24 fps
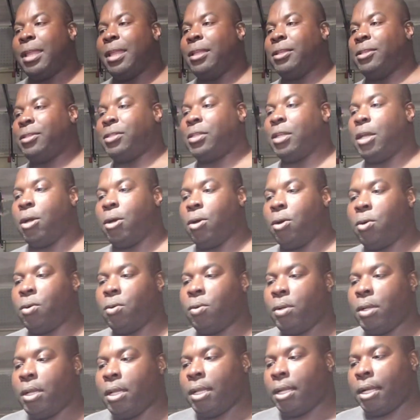
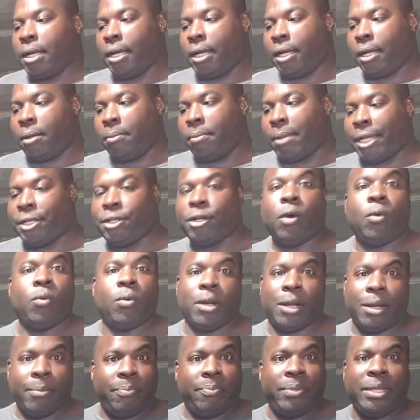So I don't
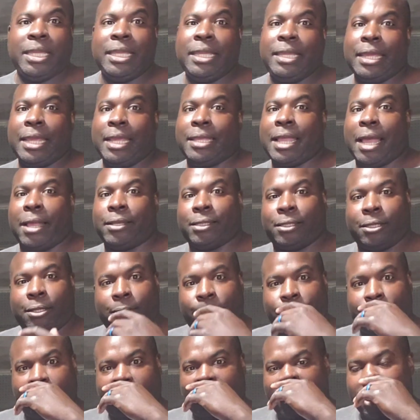want to be in that
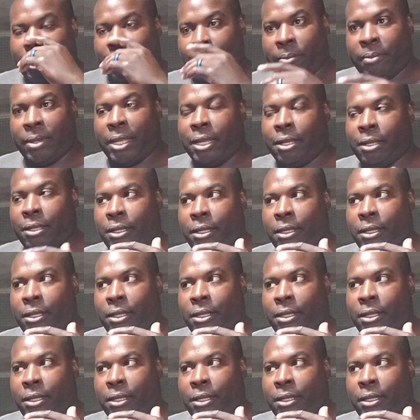predicament